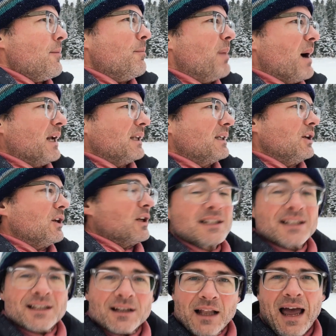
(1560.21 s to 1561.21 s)
But you can
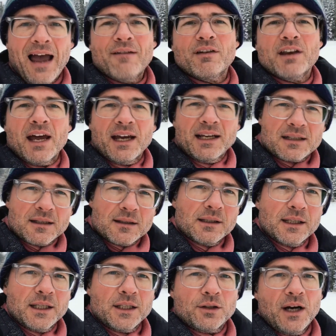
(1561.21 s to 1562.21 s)
still have a nice little
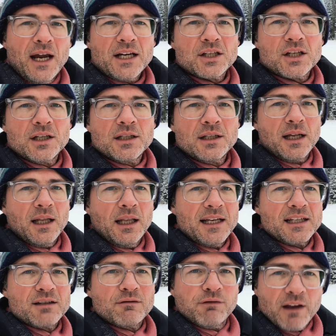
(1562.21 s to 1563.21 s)
interaction,
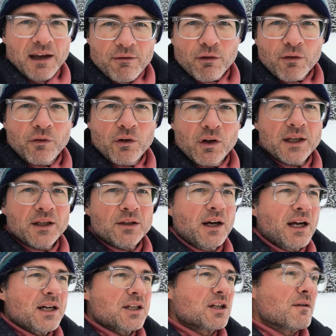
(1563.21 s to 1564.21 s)
nice flavorful
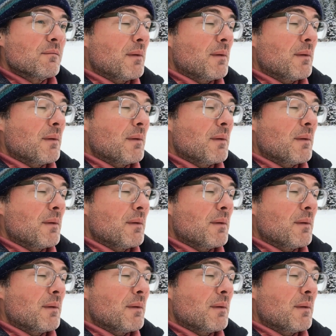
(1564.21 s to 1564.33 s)
interaction.